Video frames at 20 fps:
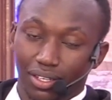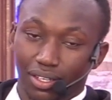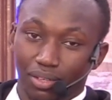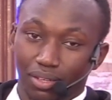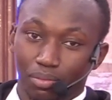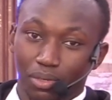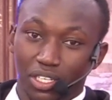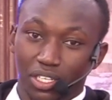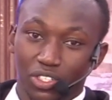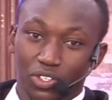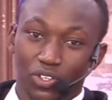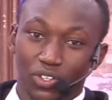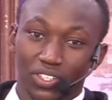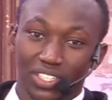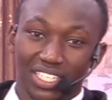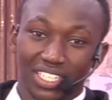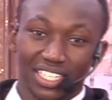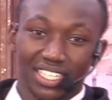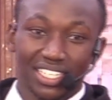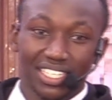Praise
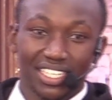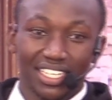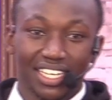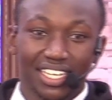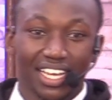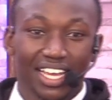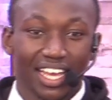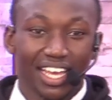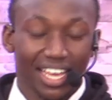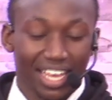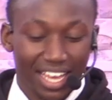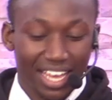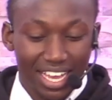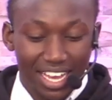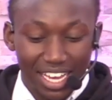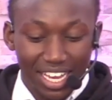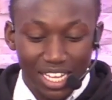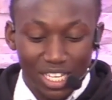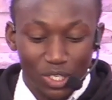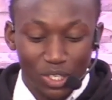God.
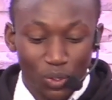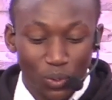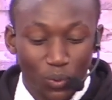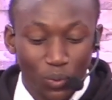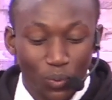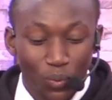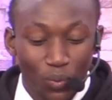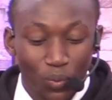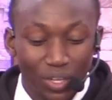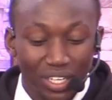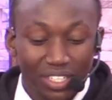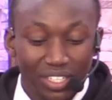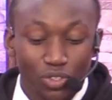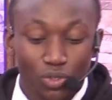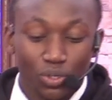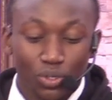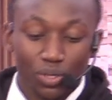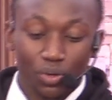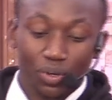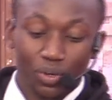So
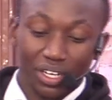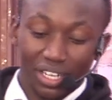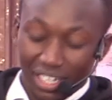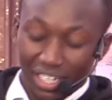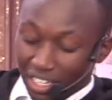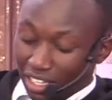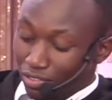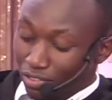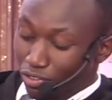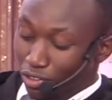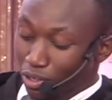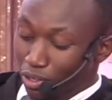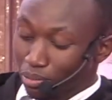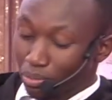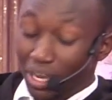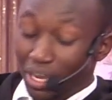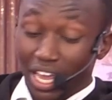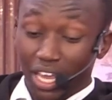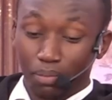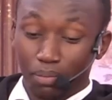we read from
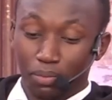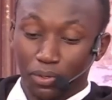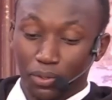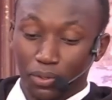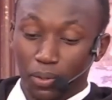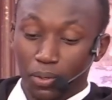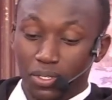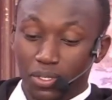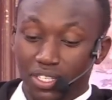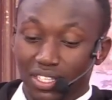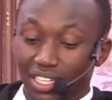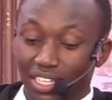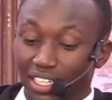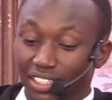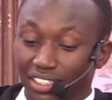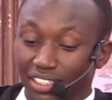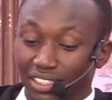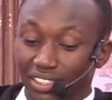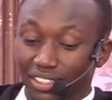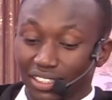Hebrews
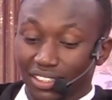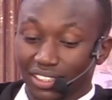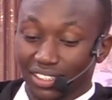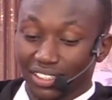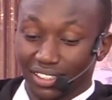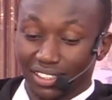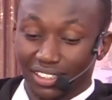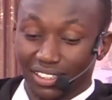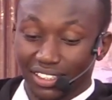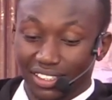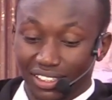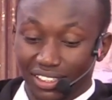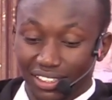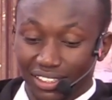13:16.